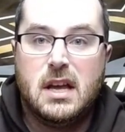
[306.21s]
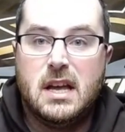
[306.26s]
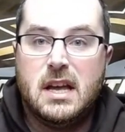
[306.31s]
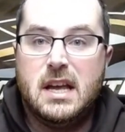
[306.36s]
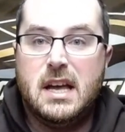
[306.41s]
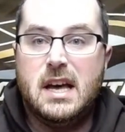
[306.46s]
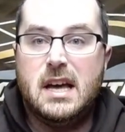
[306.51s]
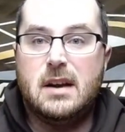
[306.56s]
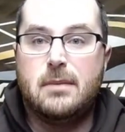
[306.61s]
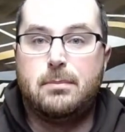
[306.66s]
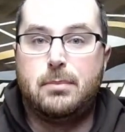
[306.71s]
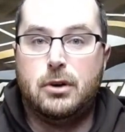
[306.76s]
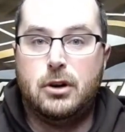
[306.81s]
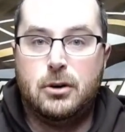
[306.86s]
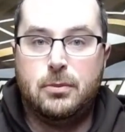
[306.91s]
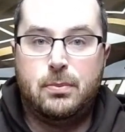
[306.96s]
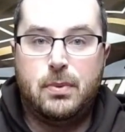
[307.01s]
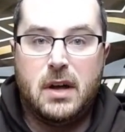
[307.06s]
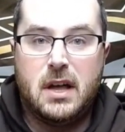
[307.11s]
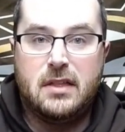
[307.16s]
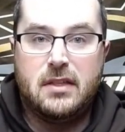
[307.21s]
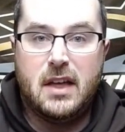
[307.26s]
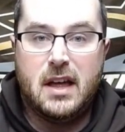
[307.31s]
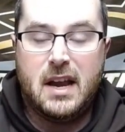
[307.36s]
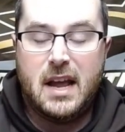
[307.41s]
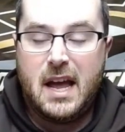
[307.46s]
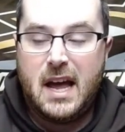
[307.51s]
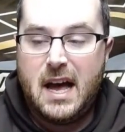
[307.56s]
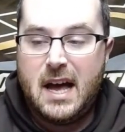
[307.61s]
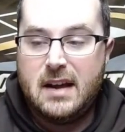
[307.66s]
He had a bullpen that
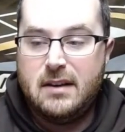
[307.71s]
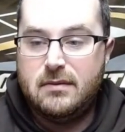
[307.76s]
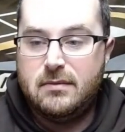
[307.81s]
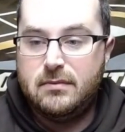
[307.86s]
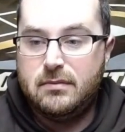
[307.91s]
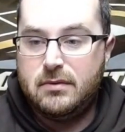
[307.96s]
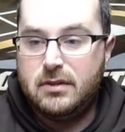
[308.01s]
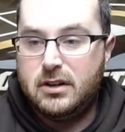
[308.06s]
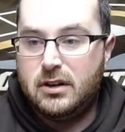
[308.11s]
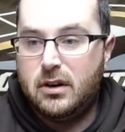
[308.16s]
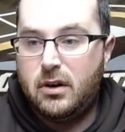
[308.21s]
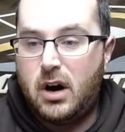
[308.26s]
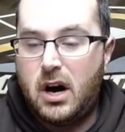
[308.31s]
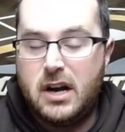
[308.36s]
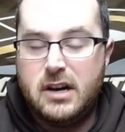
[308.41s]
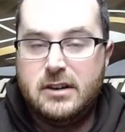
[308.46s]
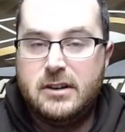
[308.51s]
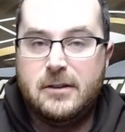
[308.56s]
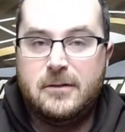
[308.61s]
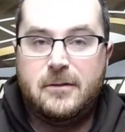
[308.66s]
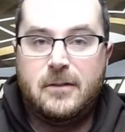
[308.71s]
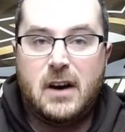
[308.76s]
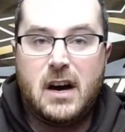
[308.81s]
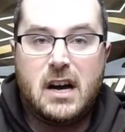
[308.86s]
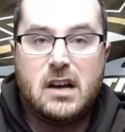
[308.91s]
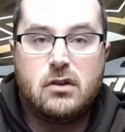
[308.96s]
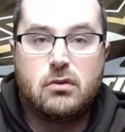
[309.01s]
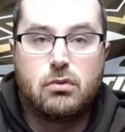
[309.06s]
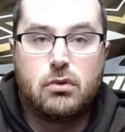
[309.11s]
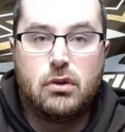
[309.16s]
had,
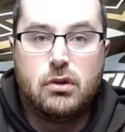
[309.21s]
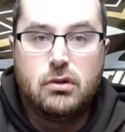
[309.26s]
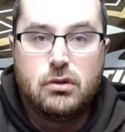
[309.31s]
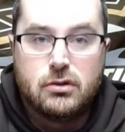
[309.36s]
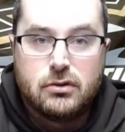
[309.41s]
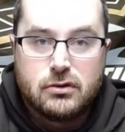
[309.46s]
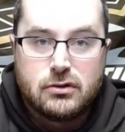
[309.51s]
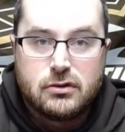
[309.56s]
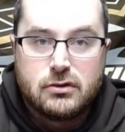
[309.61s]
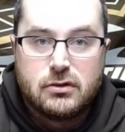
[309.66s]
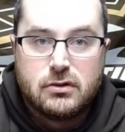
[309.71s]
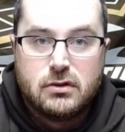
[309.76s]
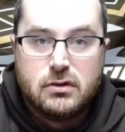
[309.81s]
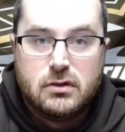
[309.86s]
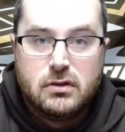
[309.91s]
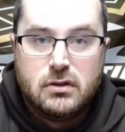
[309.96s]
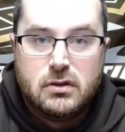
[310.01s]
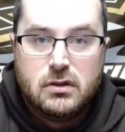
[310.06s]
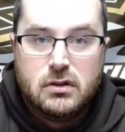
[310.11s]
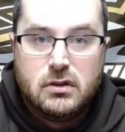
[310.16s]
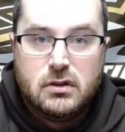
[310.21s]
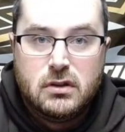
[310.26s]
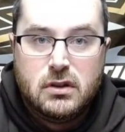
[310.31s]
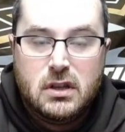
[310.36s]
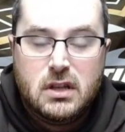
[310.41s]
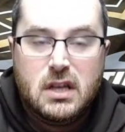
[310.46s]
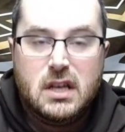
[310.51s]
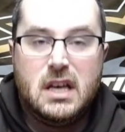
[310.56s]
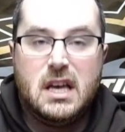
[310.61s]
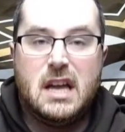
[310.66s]
undefined roles
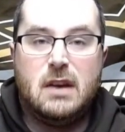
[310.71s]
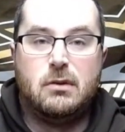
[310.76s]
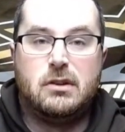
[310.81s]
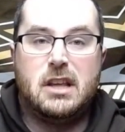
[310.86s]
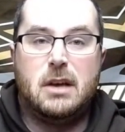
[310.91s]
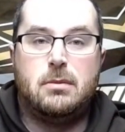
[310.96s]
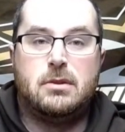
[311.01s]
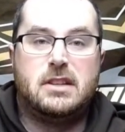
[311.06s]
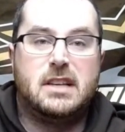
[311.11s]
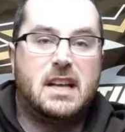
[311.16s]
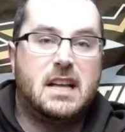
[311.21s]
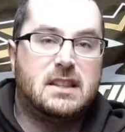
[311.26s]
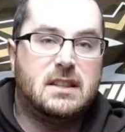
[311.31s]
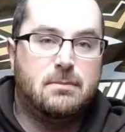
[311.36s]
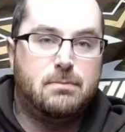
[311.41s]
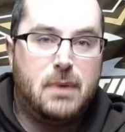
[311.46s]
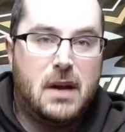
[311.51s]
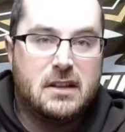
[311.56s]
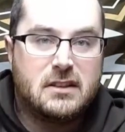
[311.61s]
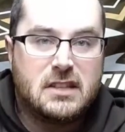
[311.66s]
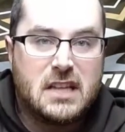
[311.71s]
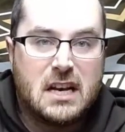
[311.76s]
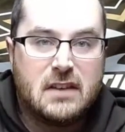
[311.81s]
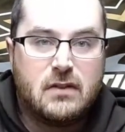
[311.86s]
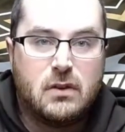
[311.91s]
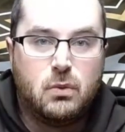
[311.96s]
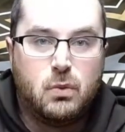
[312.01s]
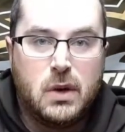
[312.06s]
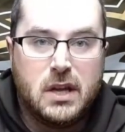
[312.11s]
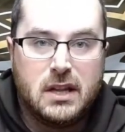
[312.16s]
and was able to get the best out of
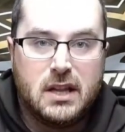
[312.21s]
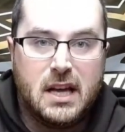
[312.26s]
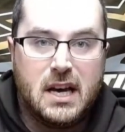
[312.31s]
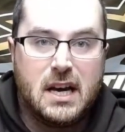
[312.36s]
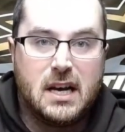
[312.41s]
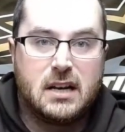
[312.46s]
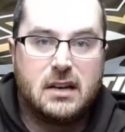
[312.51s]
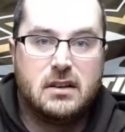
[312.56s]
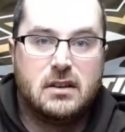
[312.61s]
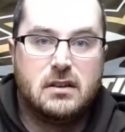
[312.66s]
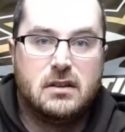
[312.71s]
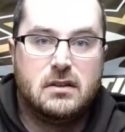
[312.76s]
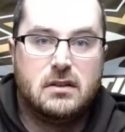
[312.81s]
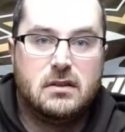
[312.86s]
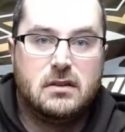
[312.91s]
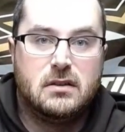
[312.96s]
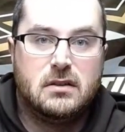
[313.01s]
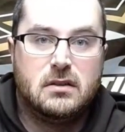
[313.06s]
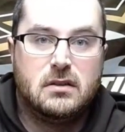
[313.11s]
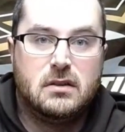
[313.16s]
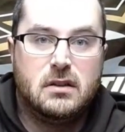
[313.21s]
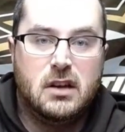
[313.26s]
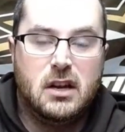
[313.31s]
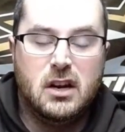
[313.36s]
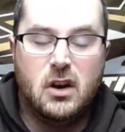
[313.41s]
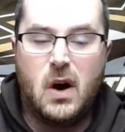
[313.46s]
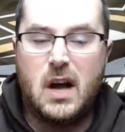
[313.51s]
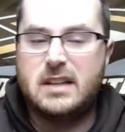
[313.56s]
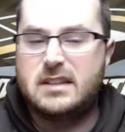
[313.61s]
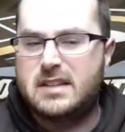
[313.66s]
a Whitlock.
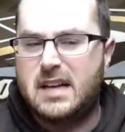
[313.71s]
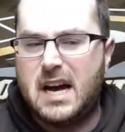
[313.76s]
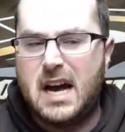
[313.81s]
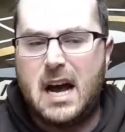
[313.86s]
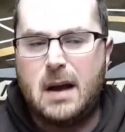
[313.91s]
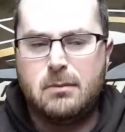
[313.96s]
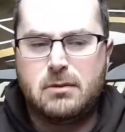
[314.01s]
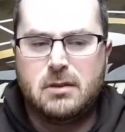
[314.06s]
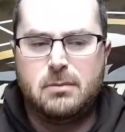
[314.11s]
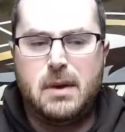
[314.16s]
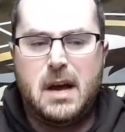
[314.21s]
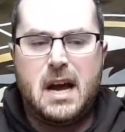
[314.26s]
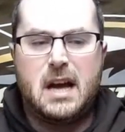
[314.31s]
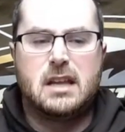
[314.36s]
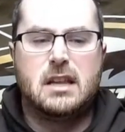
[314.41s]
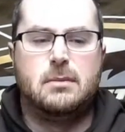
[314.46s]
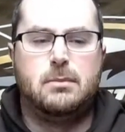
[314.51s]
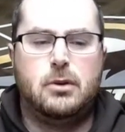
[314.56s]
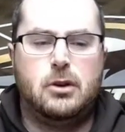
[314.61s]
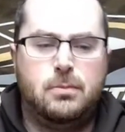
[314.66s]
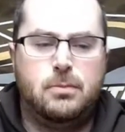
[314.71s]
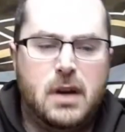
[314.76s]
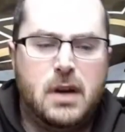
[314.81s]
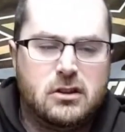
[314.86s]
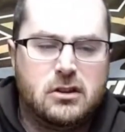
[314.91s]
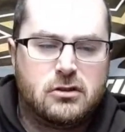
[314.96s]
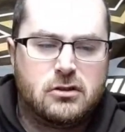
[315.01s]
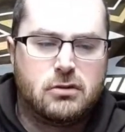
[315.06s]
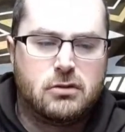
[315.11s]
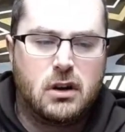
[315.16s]
At times the back of the
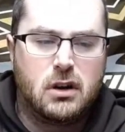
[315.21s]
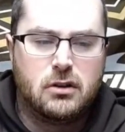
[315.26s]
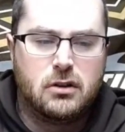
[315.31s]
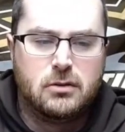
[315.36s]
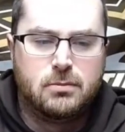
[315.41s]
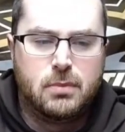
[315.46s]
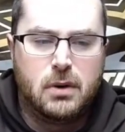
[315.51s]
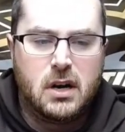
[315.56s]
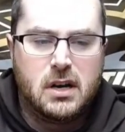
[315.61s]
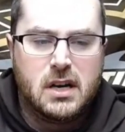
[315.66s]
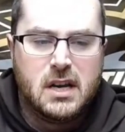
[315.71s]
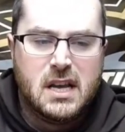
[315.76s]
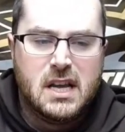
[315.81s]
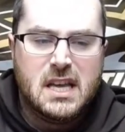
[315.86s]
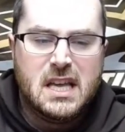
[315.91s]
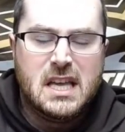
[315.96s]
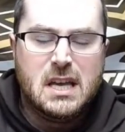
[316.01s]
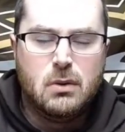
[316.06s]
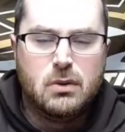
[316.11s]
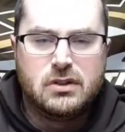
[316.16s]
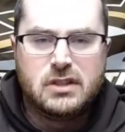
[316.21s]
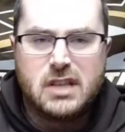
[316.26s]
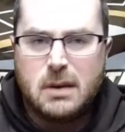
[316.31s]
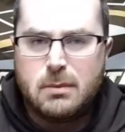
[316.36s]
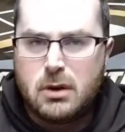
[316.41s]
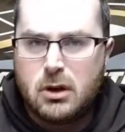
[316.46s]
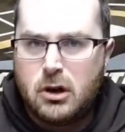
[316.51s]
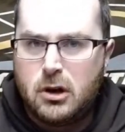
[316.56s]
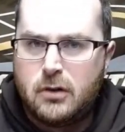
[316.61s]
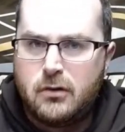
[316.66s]
bullpen struggled, but he was
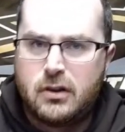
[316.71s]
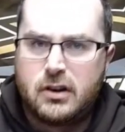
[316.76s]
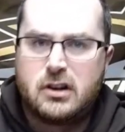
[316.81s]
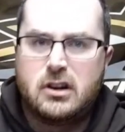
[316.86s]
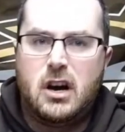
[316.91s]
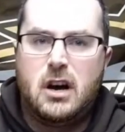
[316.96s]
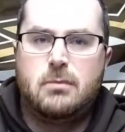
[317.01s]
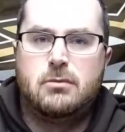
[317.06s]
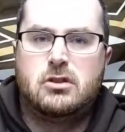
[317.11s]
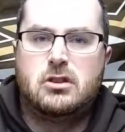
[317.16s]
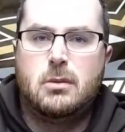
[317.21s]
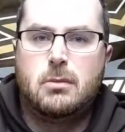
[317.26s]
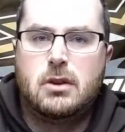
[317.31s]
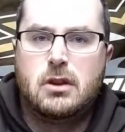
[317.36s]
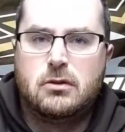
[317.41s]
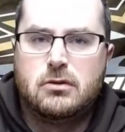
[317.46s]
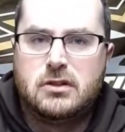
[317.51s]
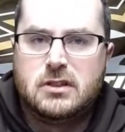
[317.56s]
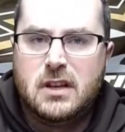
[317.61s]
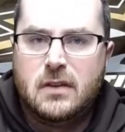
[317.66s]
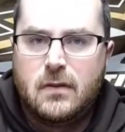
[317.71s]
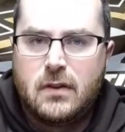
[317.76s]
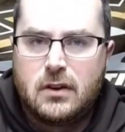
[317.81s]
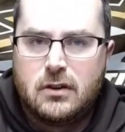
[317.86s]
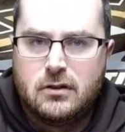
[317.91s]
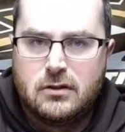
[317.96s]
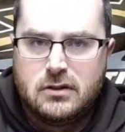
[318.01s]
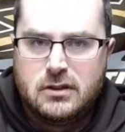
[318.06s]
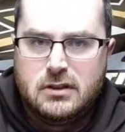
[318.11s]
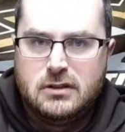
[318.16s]
able to overcome some of those
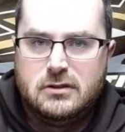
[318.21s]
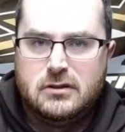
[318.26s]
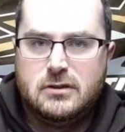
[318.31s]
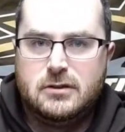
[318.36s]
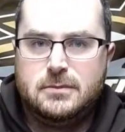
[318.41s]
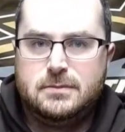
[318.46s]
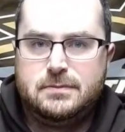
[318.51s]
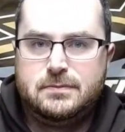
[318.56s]
difficulties.